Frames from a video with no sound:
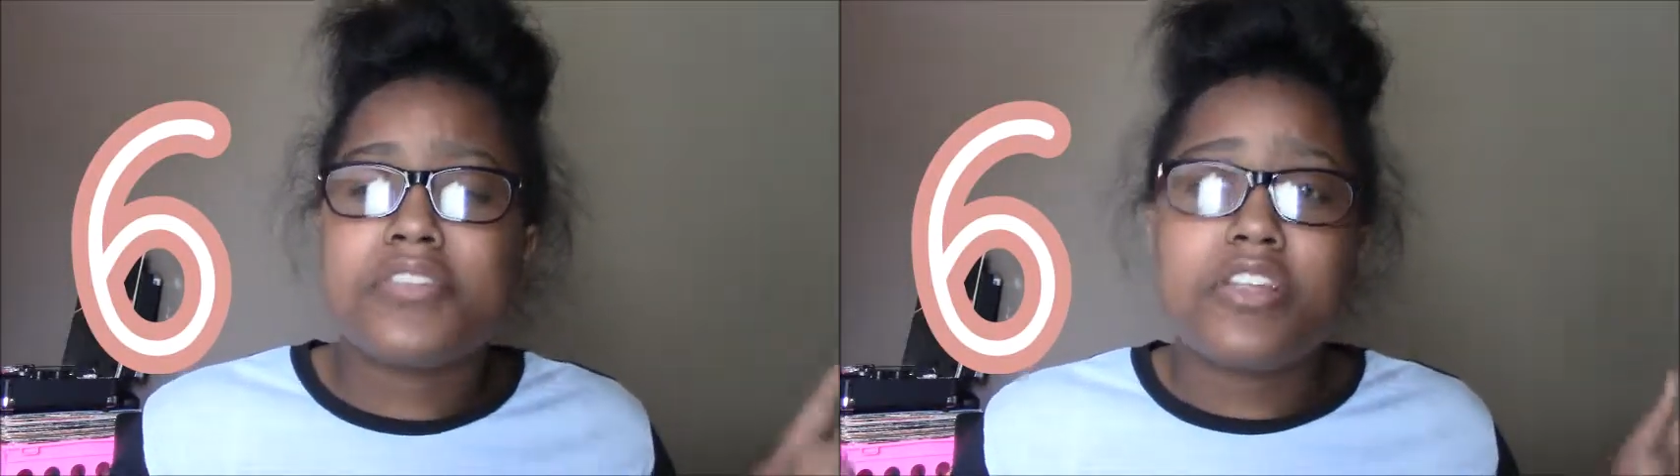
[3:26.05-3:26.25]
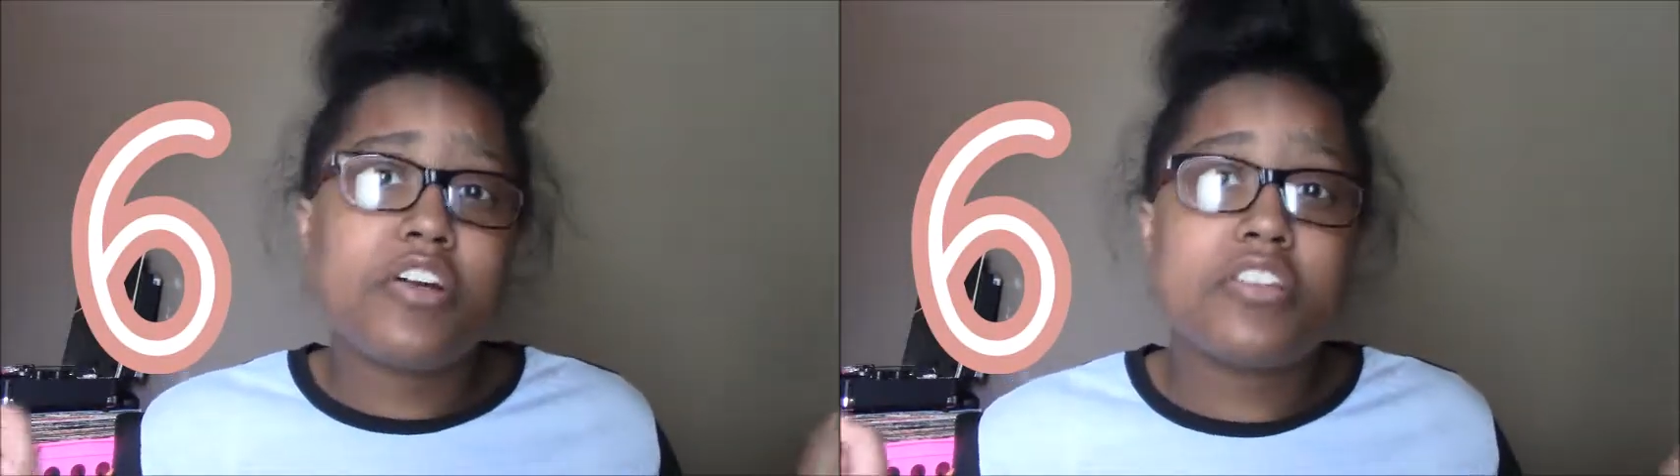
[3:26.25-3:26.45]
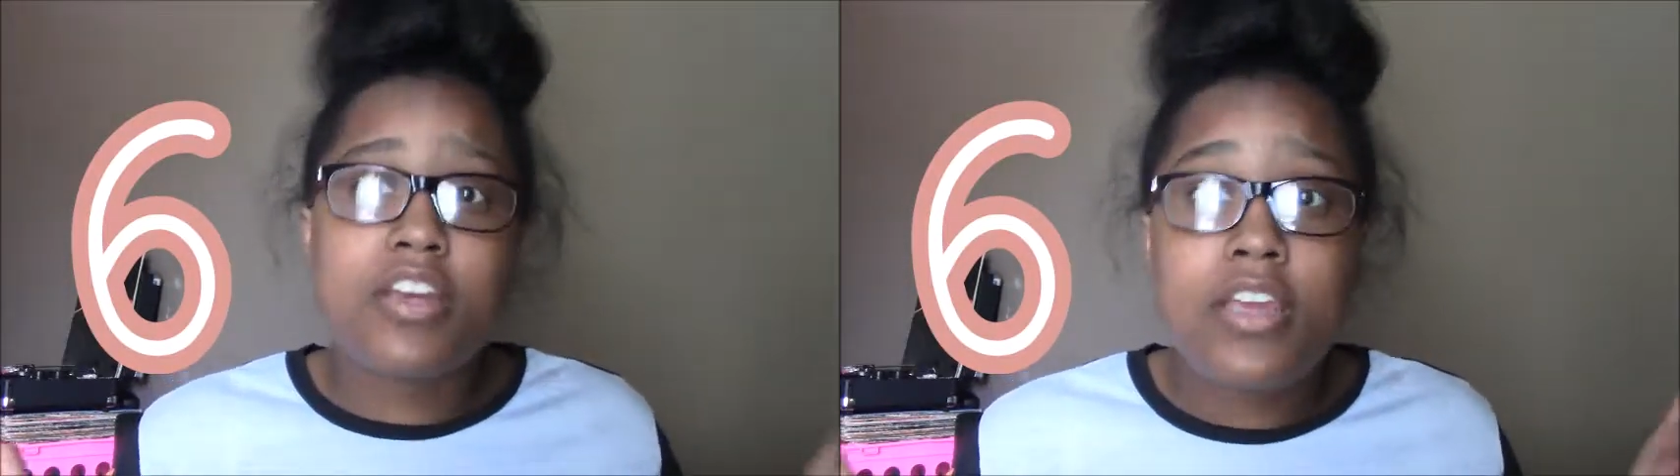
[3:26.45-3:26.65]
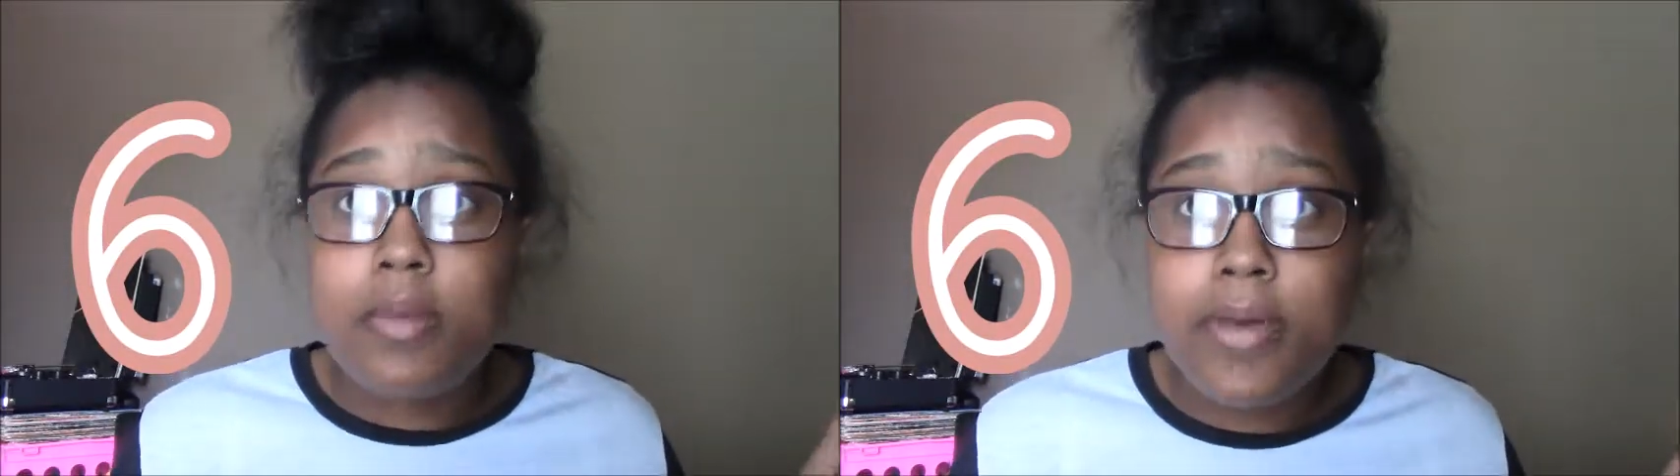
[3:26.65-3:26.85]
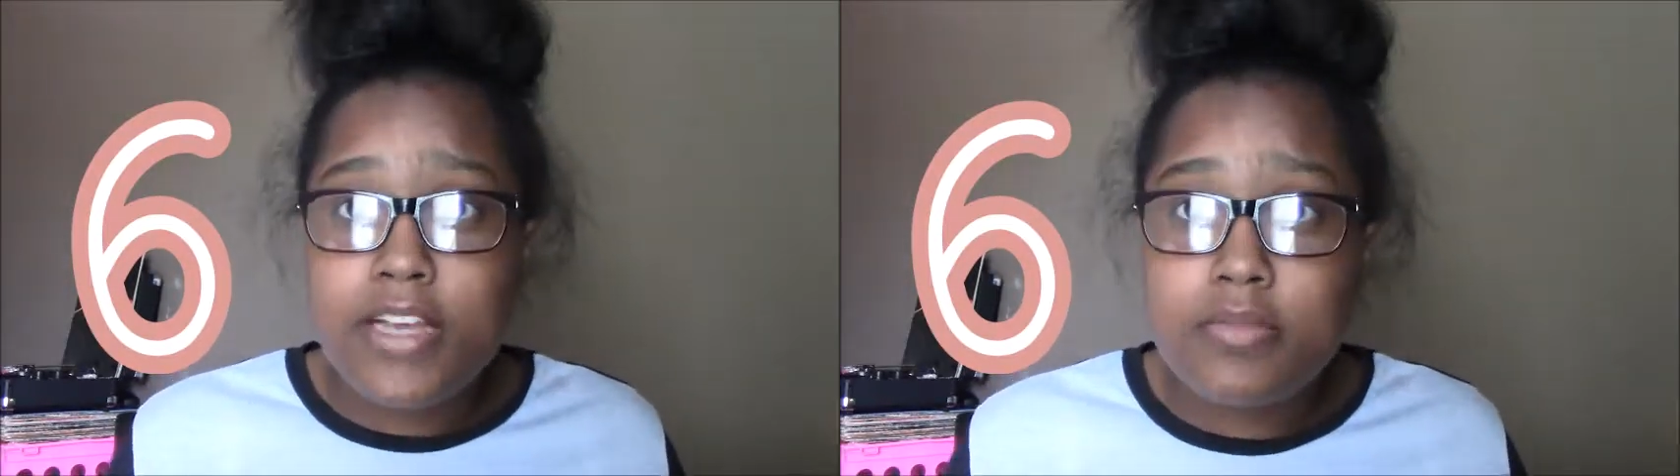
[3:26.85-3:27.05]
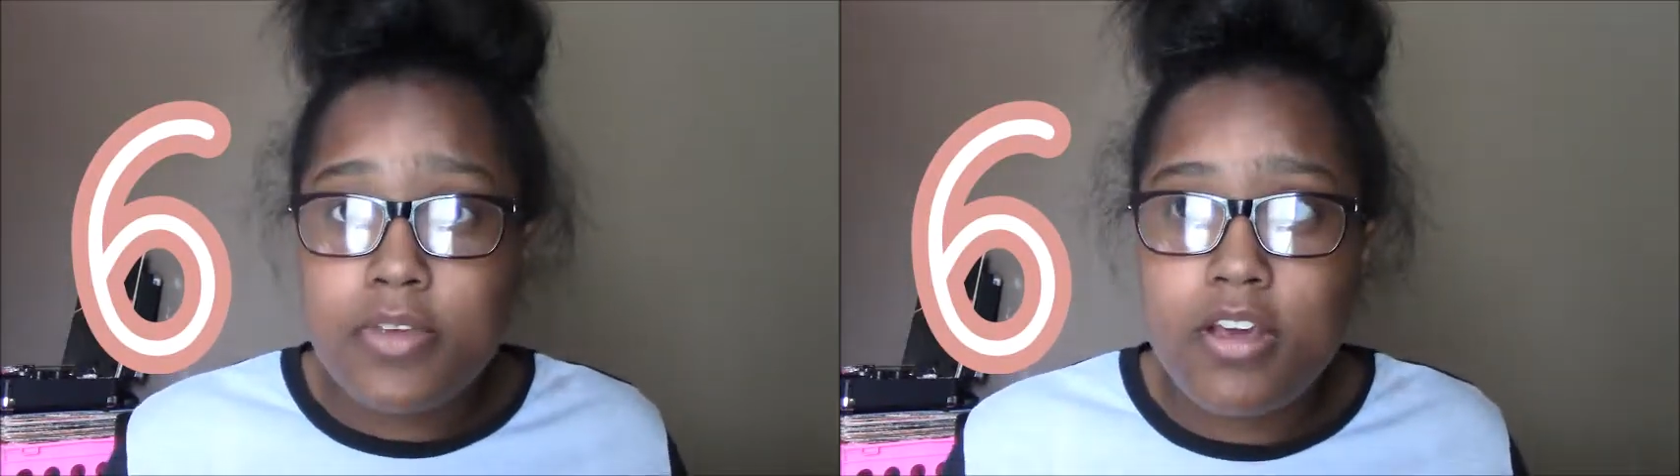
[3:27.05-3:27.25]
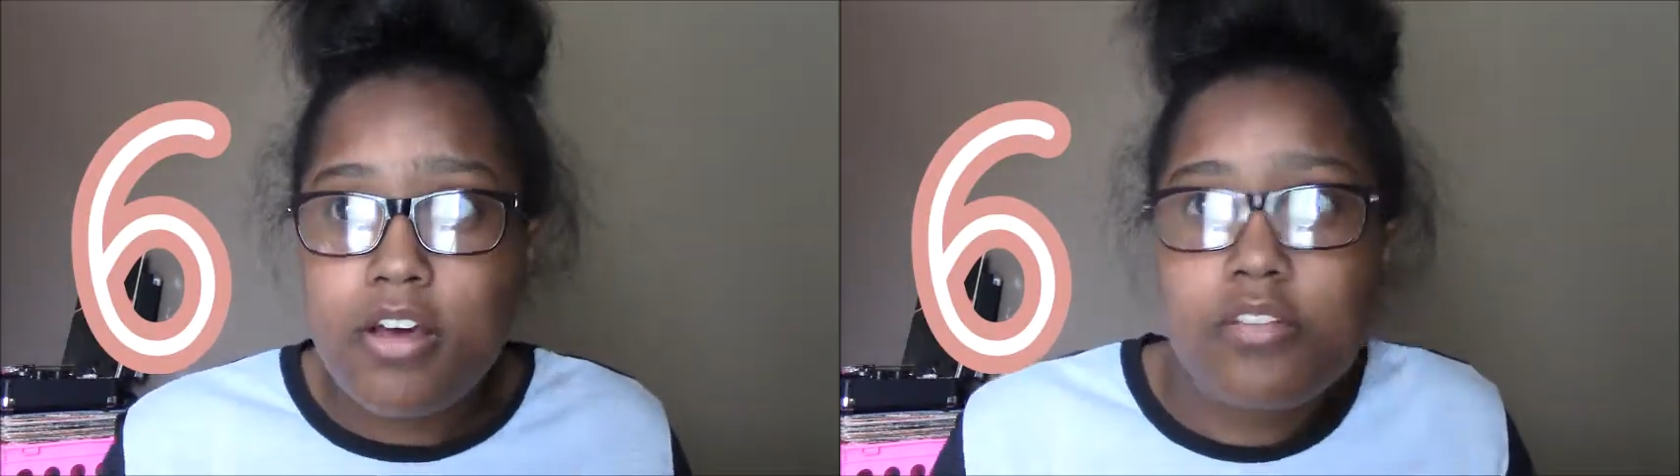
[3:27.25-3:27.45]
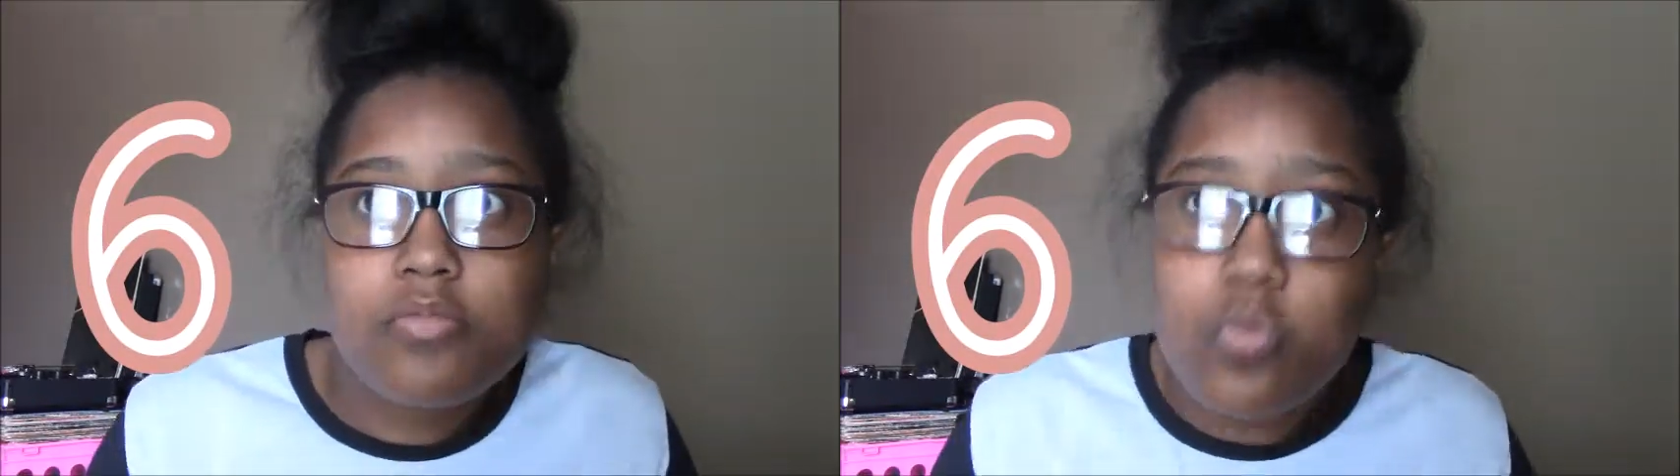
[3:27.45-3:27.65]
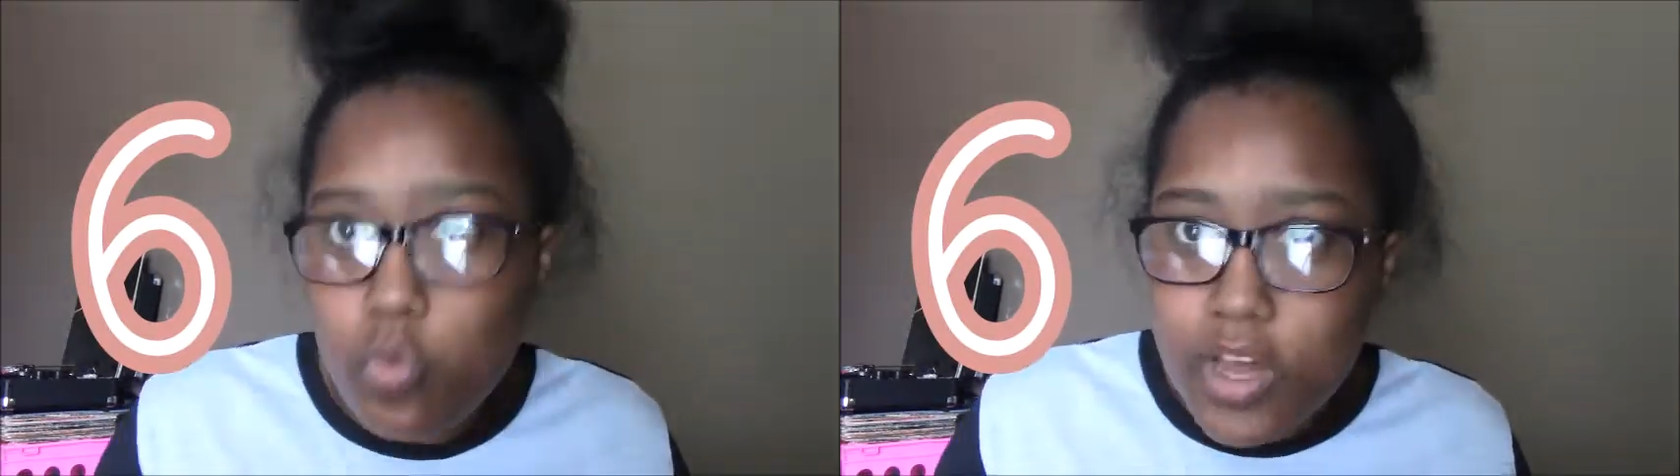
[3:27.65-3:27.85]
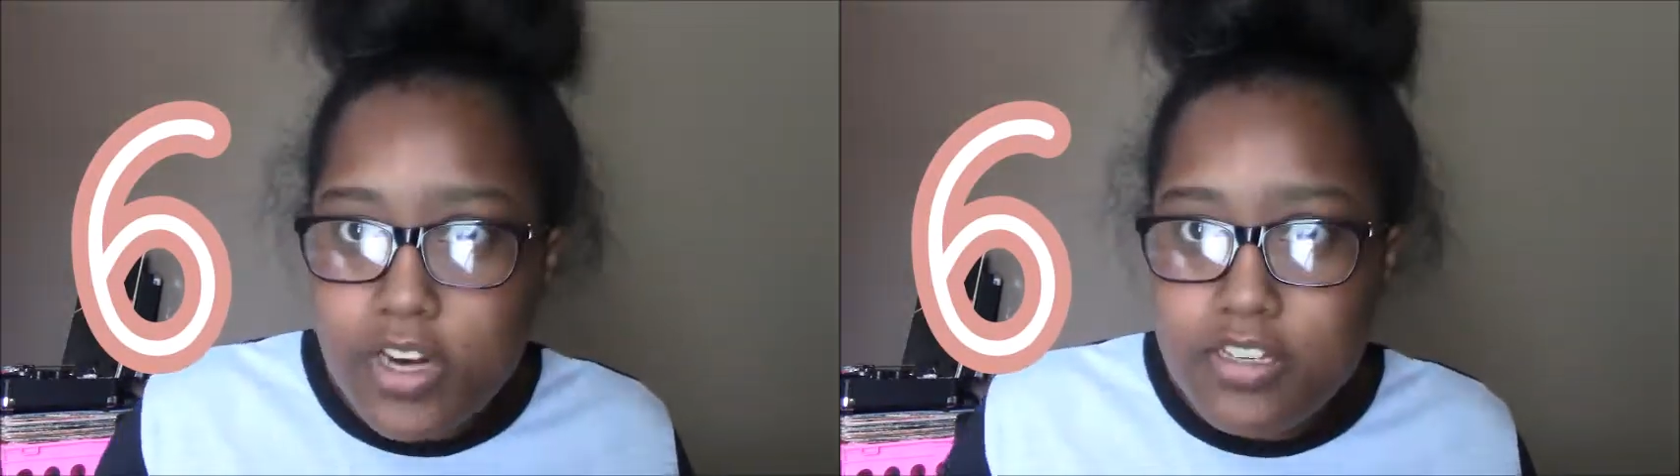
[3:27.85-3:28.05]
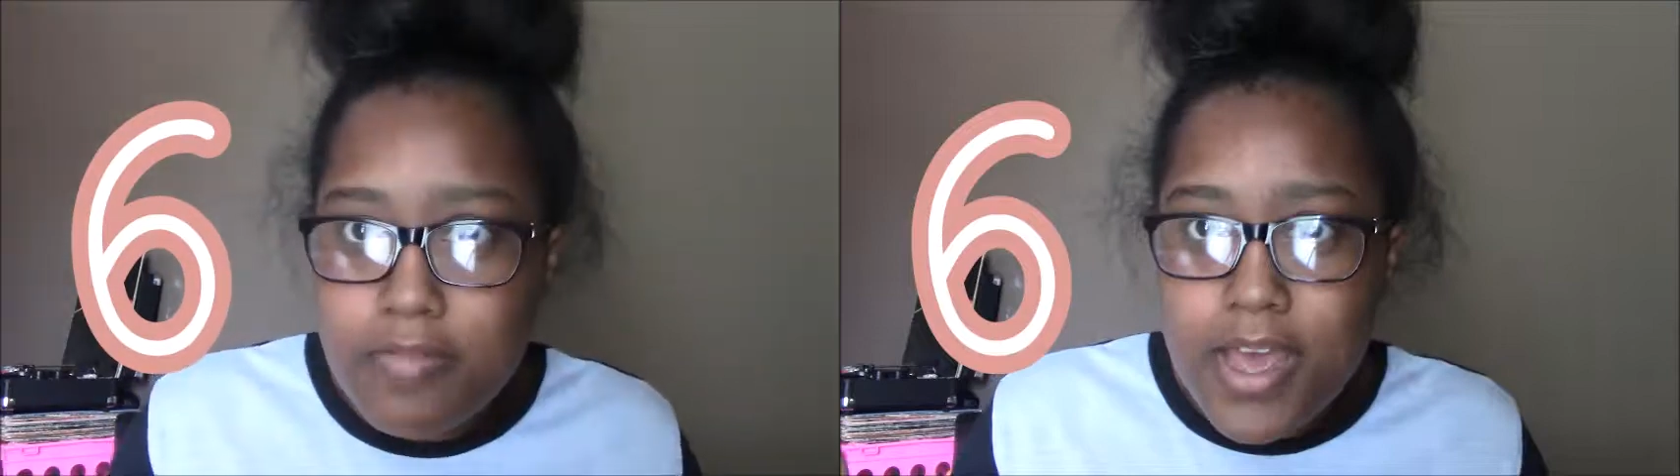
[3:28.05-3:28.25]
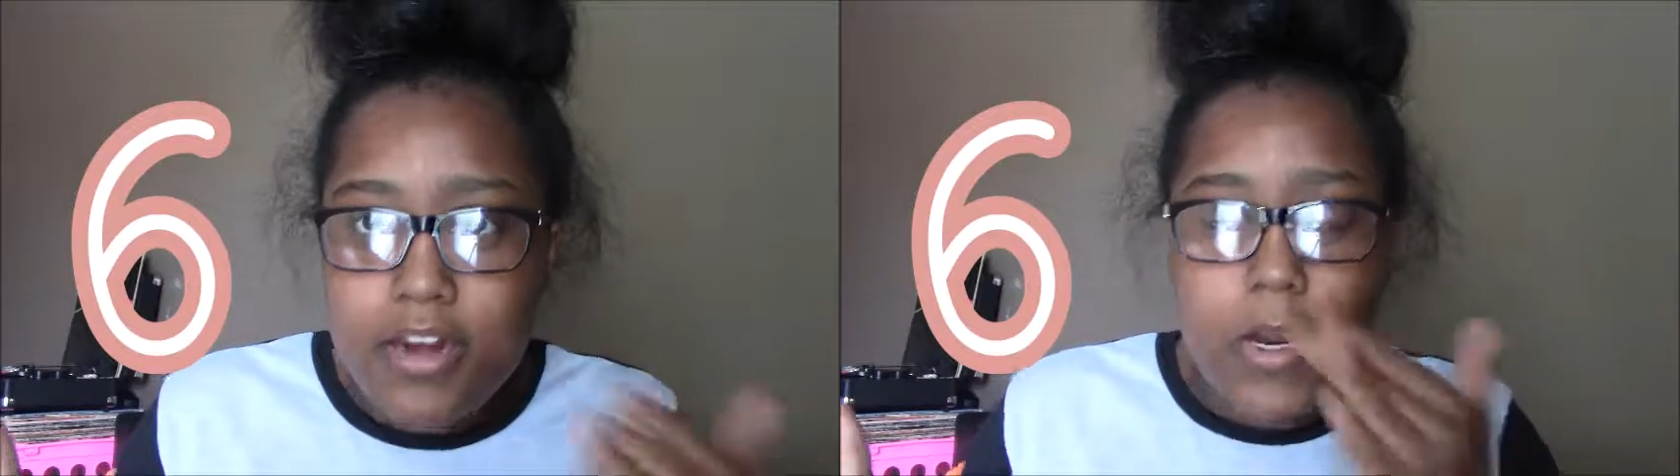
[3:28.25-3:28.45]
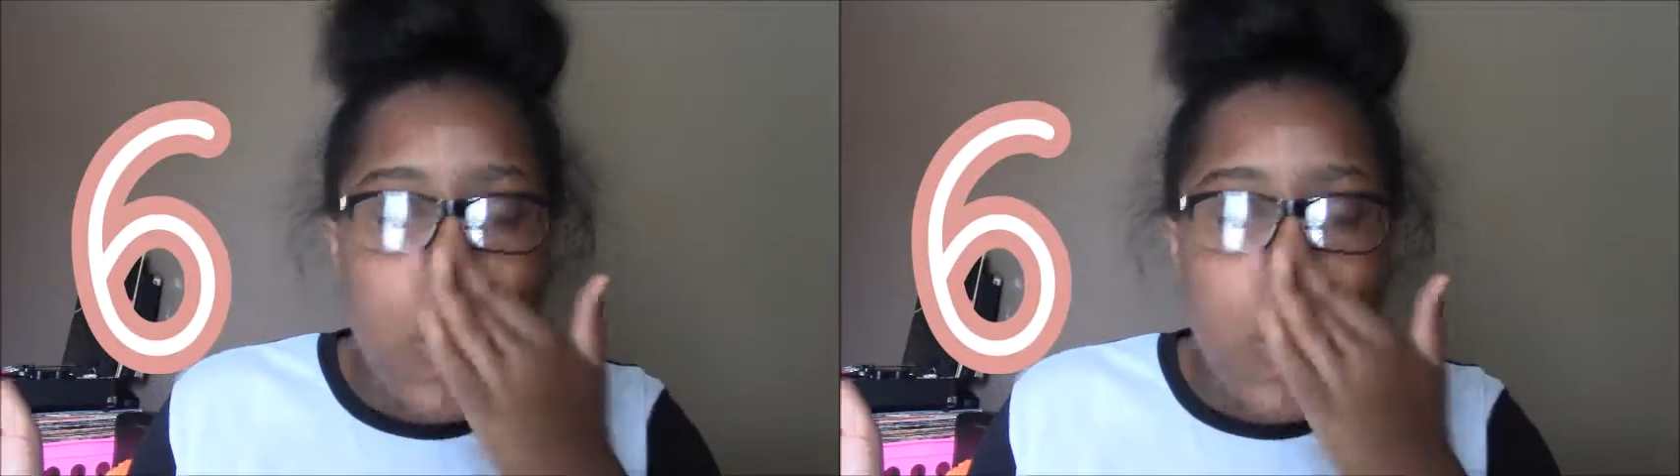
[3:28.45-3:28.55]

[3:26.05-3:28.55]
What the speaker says: they're just going to keep passing me on. Why does it matter?